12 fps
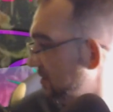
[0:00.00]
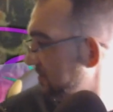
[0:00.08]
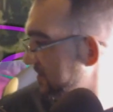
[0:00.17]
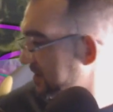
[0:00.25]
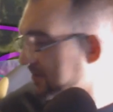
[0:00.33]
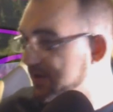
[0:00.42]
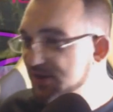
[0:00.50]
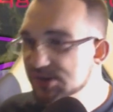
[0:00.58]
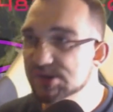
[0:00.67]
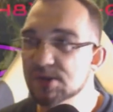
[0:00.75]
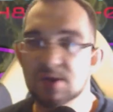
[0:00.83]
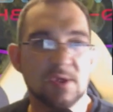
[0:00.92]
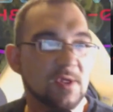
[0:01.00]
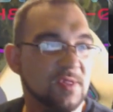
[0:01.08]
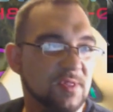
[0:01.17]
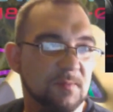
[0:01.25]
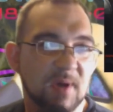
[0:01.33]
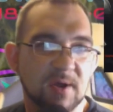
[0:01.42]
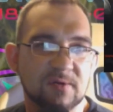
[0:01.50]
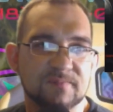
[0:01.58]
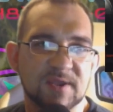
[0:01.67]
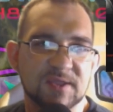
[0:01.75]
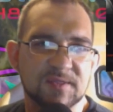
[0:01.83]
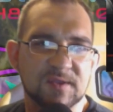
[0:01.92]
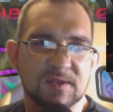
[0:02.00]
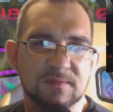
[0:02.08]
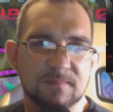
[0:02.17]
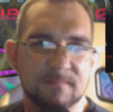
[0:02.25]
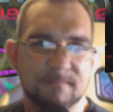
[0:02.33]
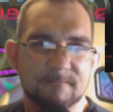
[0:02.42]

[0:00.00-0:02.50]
Oh, here it is. The bottle of nicotine.